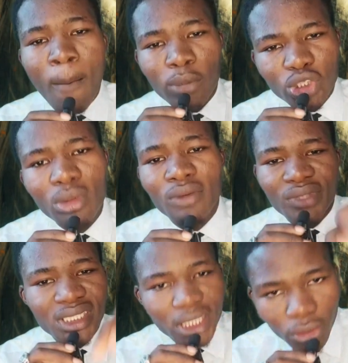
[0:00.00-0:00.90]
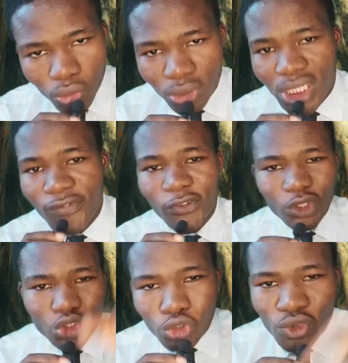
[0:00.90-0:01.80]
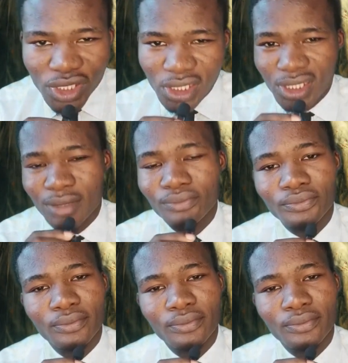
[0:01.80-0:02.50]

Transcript: but some of the things they know, they've not used it.